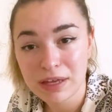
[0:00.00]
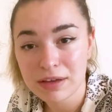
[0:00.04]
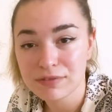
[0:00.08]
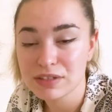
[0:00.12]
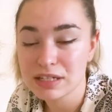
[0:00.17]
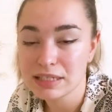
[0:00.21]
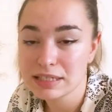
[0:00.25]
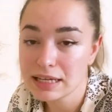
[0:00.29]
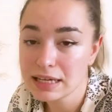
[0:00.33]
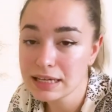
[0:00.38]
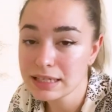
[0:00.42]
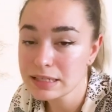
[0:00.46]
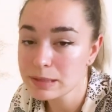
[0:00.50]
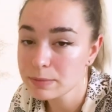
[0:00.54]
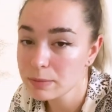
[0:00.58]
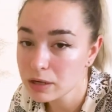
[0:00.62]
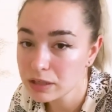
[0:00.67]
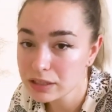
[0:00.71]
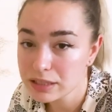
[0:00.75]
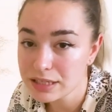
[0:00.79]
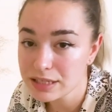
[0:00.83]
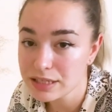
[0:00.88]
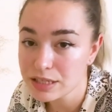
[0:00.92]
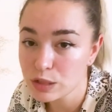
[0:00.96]
If the tick's
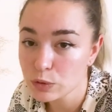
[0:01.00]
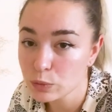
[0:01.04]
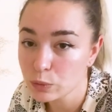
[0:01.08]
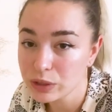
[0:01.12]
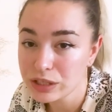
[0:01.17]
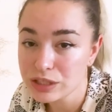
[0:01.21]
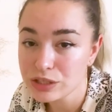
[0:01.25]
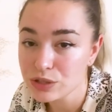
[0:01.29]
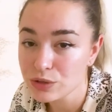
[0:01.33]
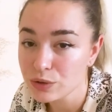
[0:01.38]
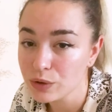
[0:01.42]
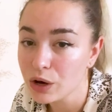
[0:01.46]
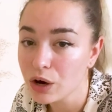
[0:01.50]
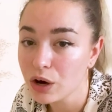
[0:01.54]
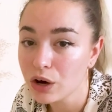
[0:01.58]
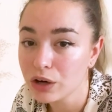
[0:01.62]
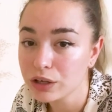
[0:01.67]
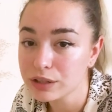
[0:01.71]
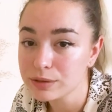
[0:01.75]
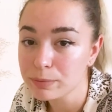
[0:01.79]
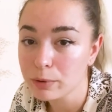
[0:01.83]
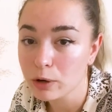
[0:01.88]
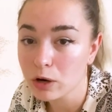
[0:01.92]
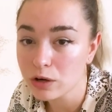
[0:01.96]
body is squeezed too
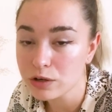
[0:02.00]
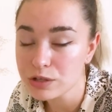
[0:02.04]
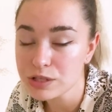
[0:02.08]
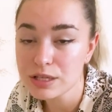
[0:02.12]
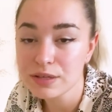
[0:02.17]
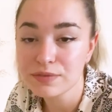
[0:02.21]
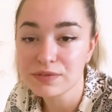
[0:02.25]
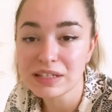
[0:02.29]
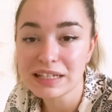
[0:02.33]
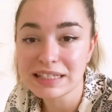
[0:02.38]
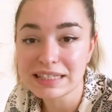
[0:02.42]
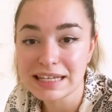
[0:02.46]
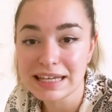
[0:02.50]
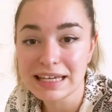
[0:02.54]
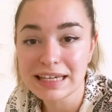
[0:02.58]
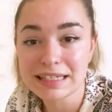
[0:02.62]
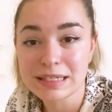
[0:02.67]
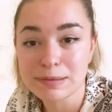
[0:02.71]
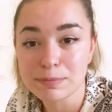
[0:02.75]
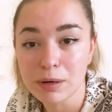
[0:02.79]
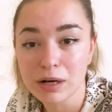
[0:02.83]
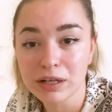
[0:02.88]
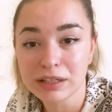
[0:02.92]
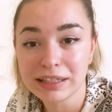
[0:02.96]
hard, parts of the
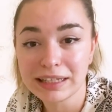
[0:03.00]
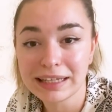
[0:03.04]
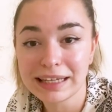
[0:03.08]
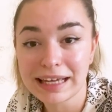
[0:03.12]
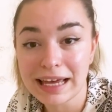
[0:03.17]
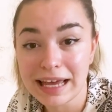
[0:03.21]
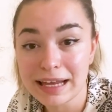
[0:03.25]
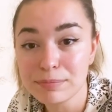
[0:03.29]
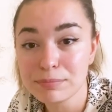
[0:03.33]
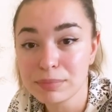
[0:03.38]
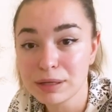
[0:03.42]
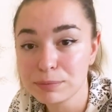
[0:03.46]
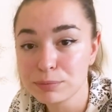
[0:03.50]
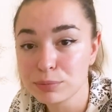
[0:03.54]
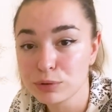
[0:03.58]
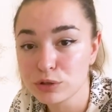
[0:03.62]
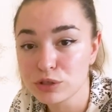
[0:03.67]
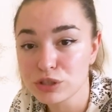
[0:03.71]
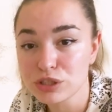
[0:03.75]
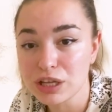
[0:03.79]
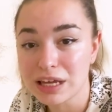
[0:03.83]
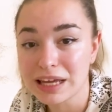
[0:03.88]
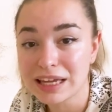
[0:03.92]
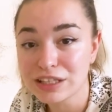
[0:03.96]
tick's body can be
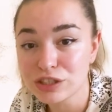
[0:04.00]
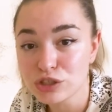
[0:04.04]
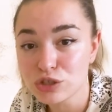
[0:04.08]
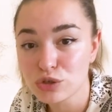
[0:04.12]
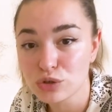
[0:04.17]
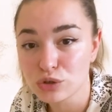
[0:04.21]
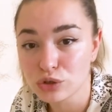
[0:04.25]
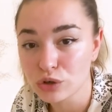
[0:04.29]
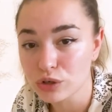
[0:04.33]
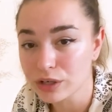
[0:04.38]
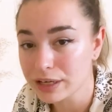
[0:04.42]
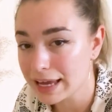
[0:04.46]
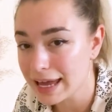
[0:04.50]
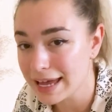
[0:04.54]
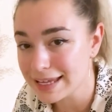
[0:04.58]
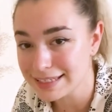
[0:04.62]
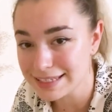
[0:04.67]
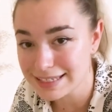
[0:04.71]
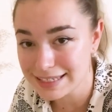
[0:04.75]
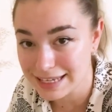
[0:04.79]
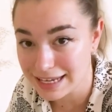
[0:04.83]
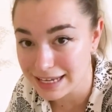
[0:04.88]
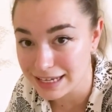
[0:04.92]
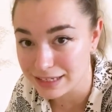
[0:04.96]
pushed into your
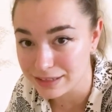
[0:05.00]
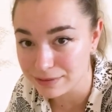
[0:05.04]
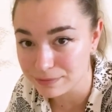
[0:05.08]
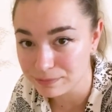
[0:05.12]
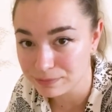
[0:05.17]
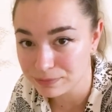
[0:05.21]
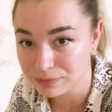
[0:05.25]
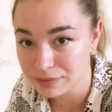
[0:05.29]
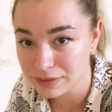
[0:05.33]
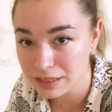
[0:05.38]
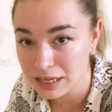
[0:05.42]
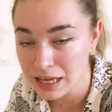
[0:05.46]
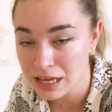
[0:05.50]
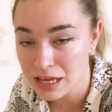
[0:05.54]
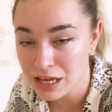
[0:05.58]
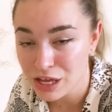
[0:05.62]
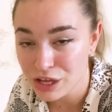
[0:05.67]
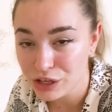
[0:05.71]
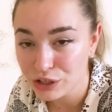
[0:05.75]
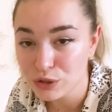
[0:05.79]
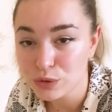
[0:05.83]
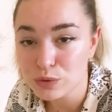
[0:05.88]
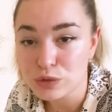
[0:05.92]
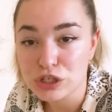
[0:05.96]
cat's skin.
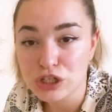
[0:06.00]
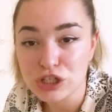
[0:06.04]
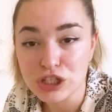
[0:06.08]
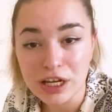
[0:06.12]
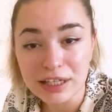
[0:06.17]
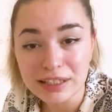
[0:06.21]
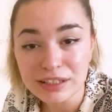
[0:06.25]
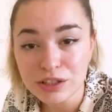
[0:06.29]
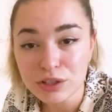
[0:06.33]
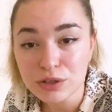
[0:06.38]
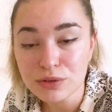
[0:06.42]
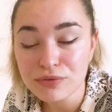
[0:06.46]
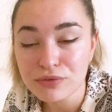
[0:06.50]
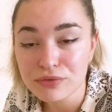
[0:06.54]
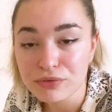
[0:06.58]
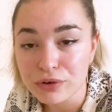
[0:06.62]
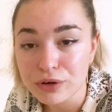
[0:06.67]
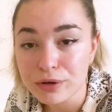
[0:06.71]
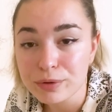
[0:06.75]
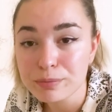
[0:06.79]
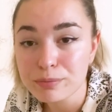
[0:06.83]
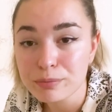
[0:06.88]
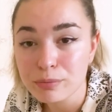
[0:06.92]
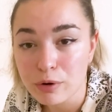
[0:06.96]
Use gentle,
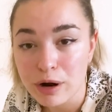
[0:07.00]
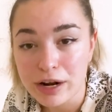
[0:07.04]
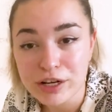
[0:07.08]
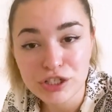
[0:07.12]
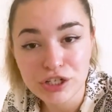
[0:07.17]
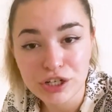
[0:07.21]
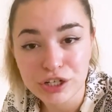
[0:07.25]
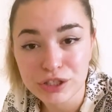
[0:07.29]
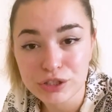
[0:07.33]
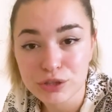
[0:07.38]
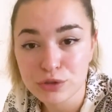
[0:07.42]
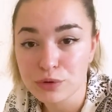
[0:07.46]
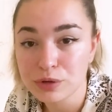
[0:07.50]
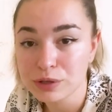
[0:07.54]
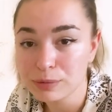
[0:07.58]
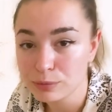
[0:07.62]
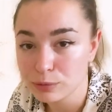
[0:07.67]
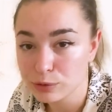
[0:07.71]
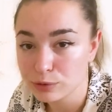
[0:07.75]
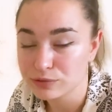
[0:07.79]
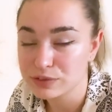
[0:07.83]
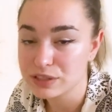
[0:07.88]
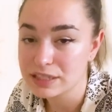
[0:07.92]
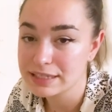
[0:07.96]
firm pressure to
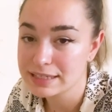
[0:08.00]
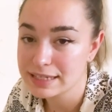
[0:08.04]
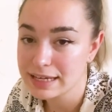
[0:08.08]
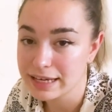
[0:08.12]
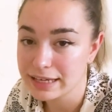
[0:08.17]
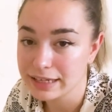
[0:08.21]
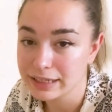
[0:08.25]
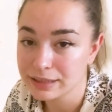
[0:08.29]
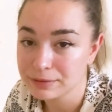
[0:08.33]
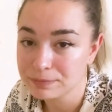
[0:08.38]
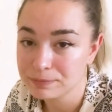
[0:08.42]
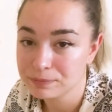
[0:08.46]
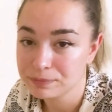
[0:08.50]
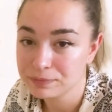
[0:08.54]
remove the tick.